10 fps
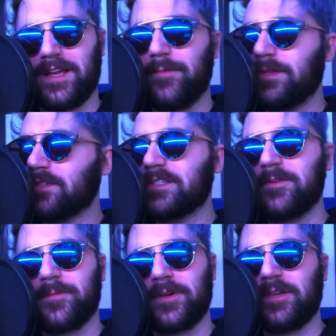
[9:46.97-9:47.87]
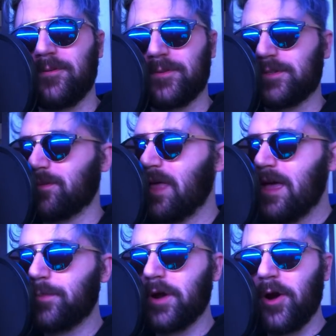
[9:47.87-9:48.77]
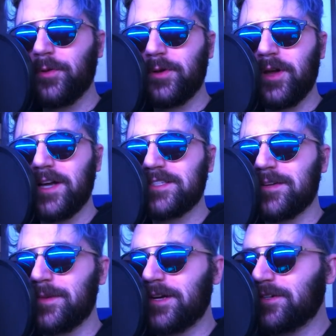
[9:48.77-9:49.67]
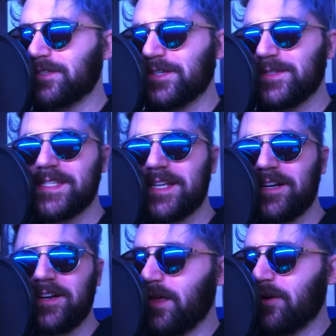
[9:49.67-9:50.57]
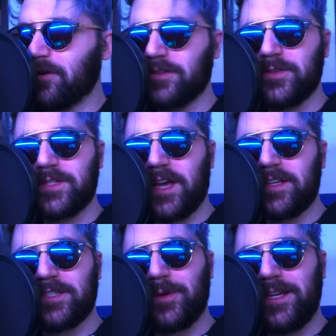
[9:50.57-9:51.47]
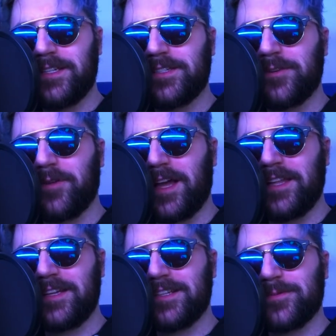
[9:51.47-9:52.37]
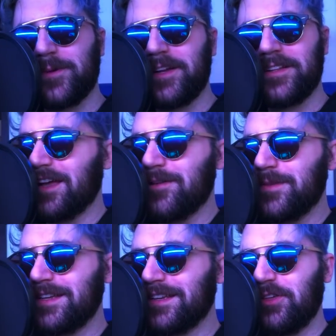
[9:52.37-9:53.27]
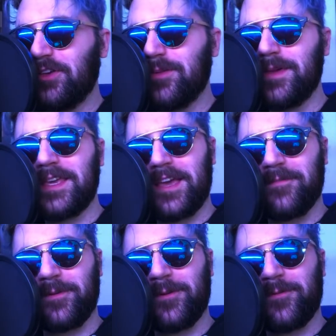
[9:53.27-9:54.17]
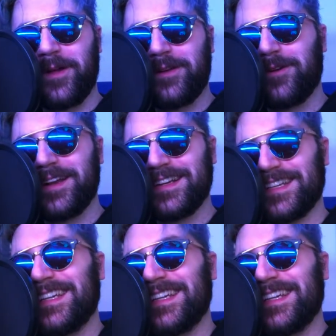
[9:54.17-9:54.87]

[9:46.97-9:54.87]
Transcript: I mean, they're super cute. They're su but are there not some undertones there? And aren't those kind of sweet and deserve highlight as well? I mean, you can be gay for your friend, right?